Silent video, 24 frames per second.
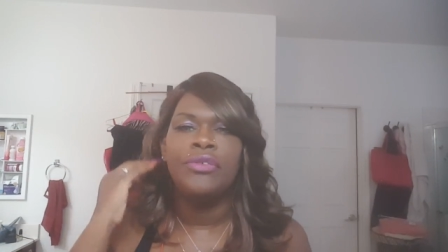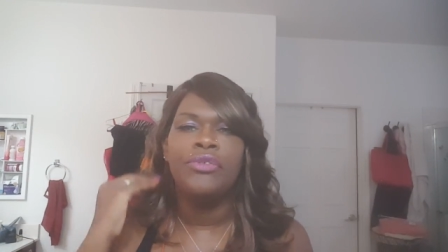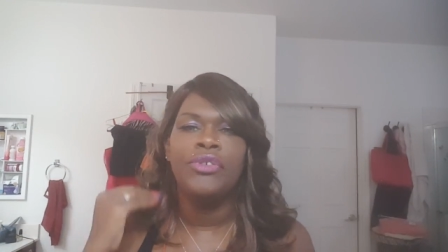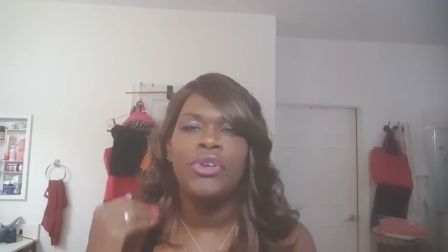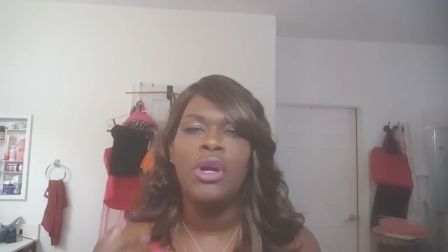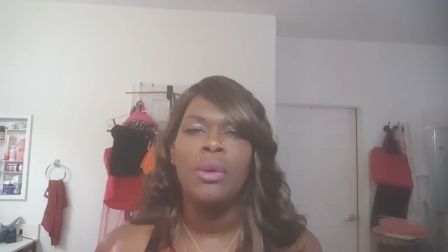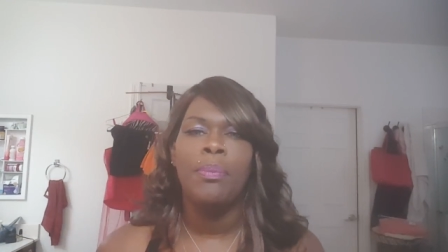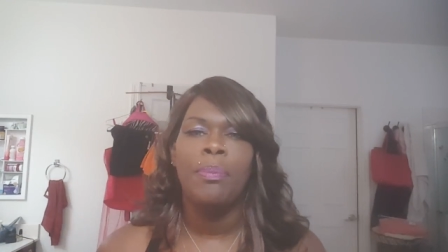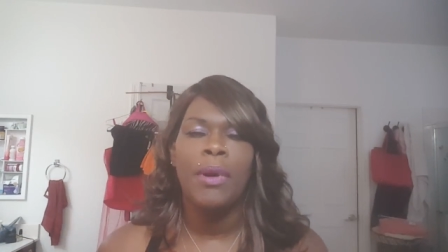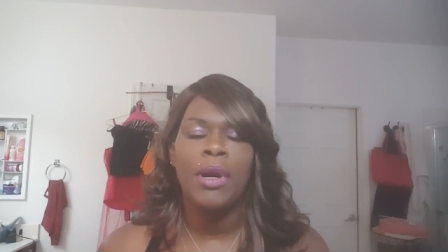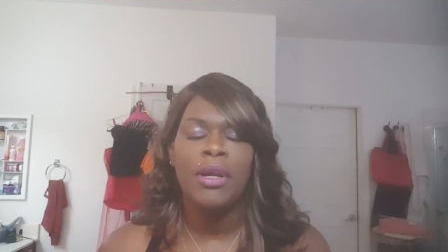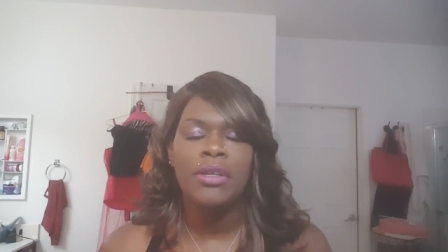if
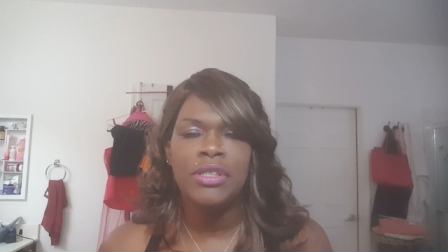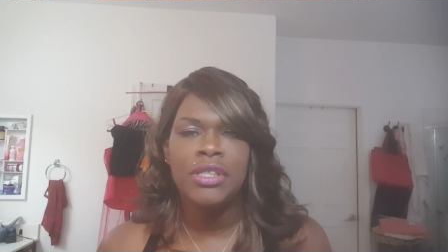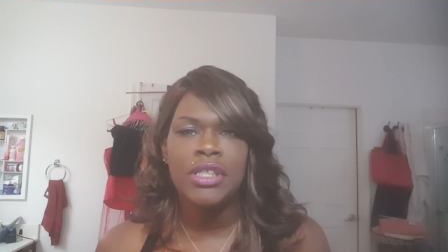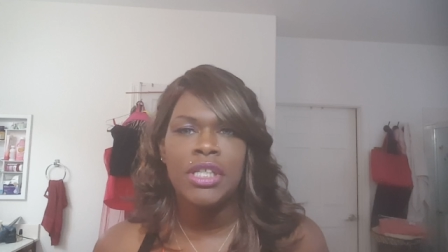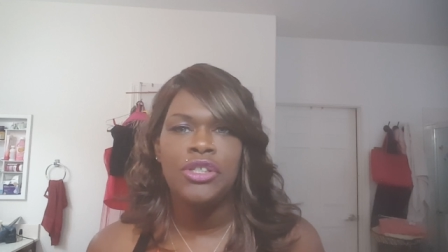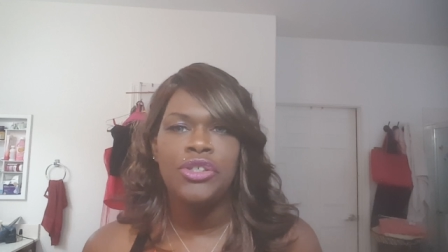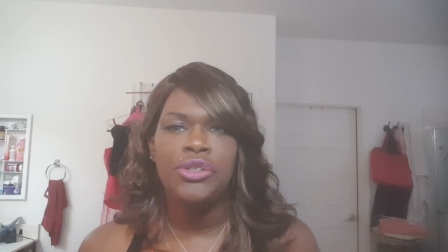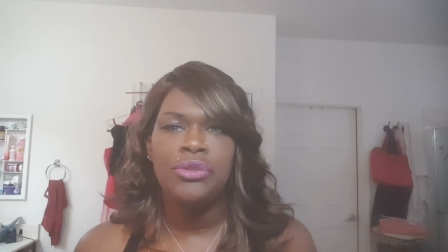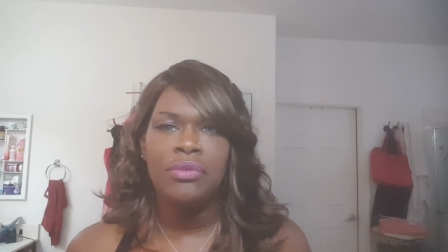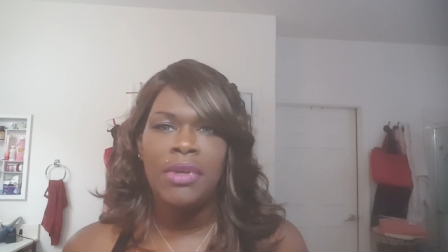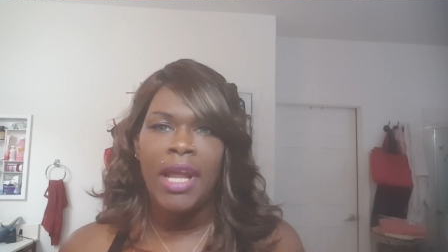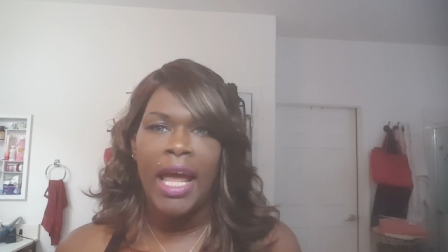you're a person
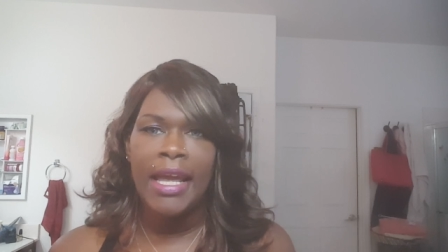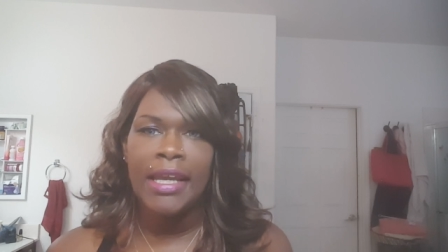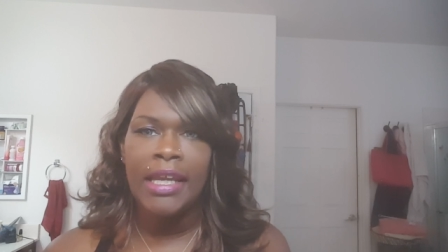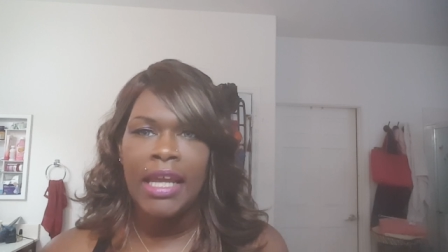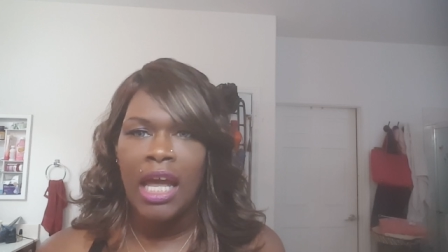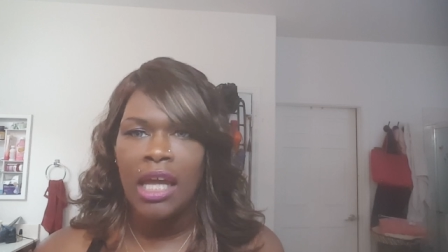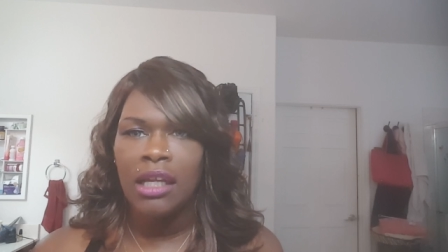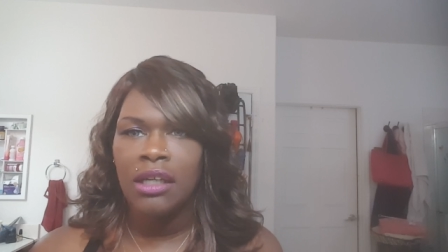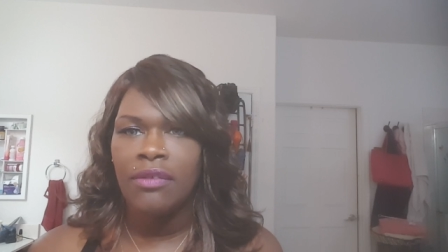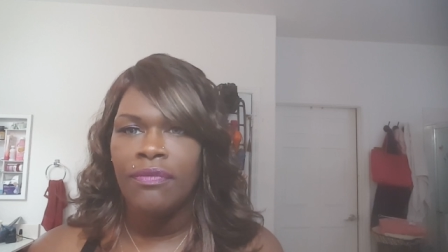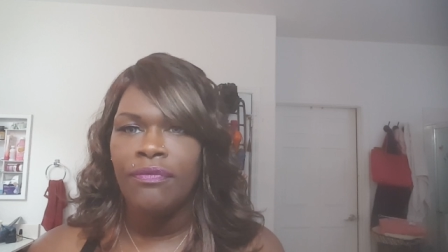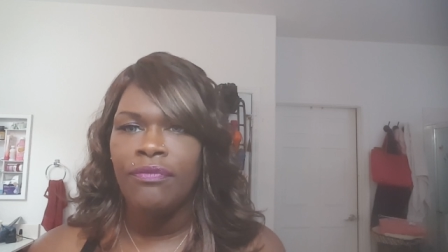that you like
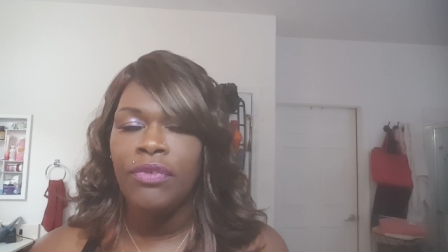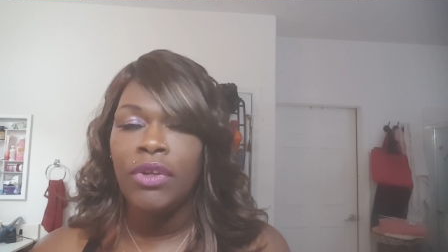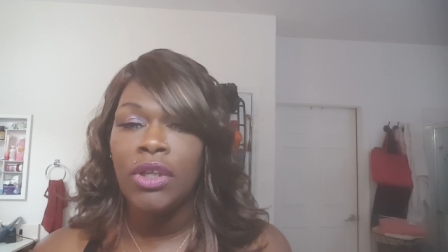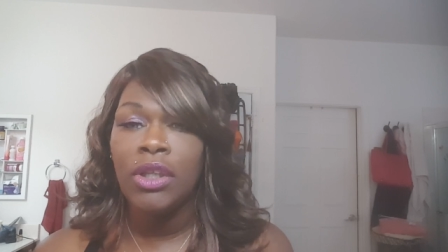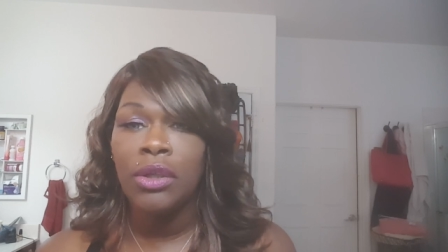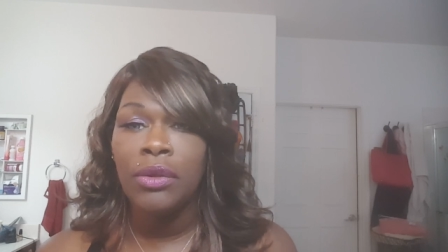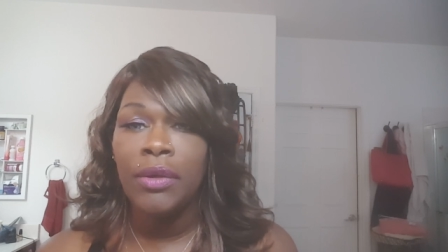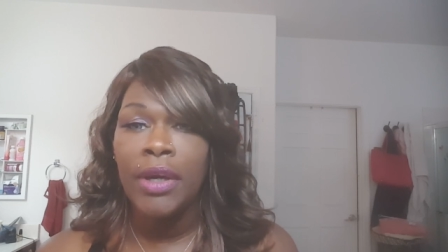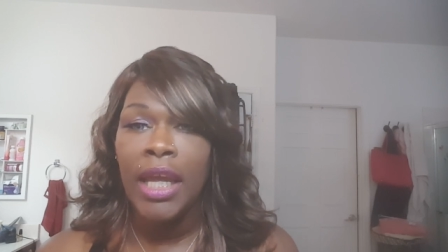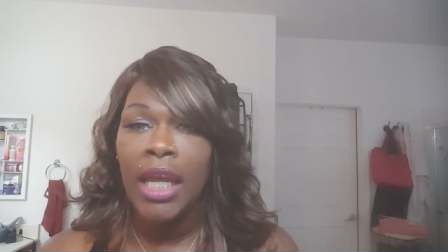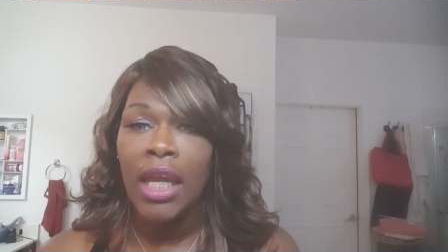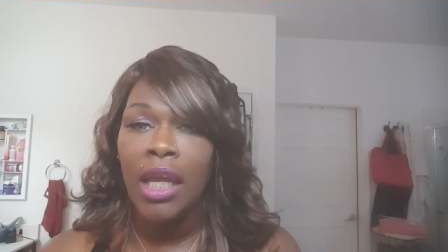kind of
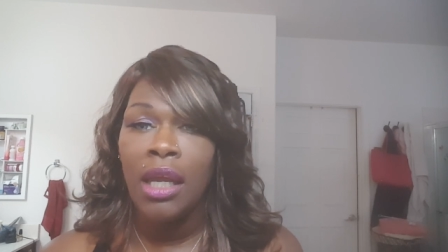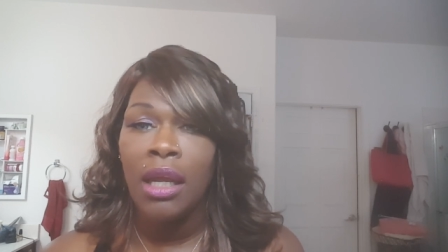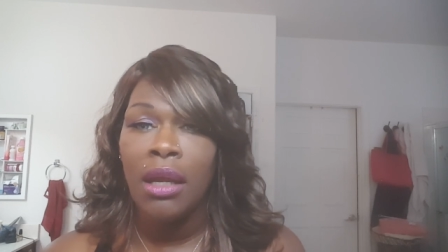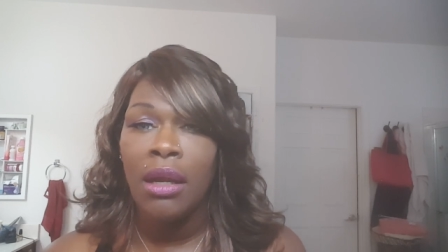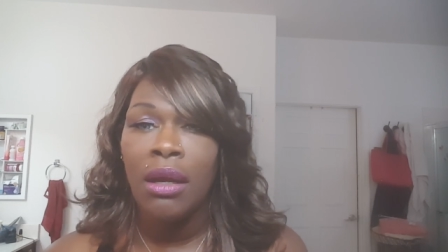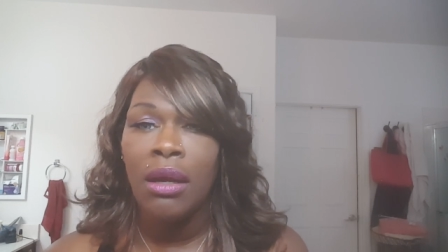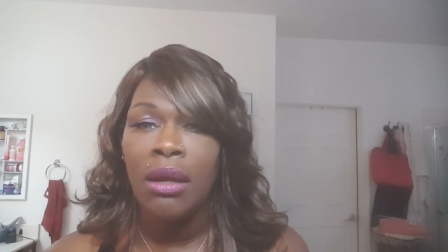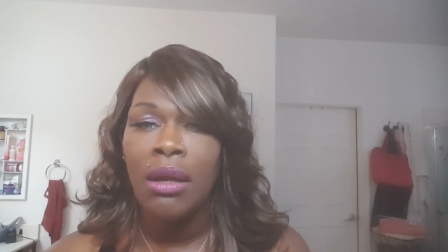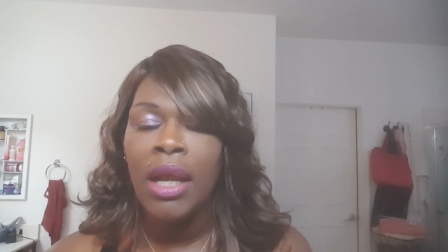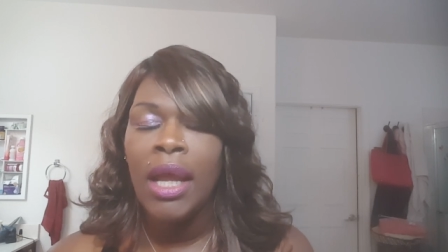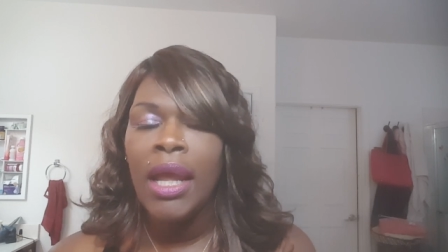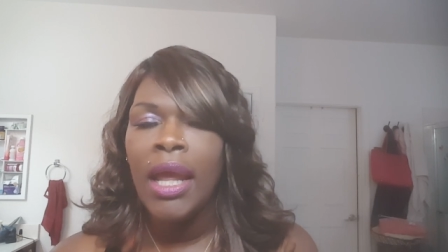fuller
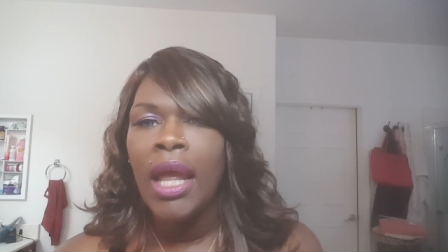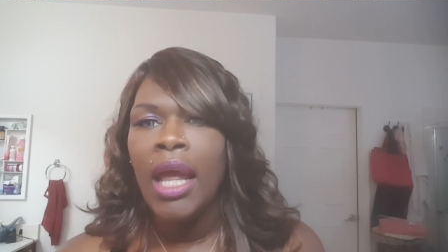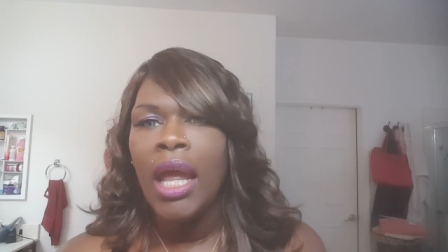hair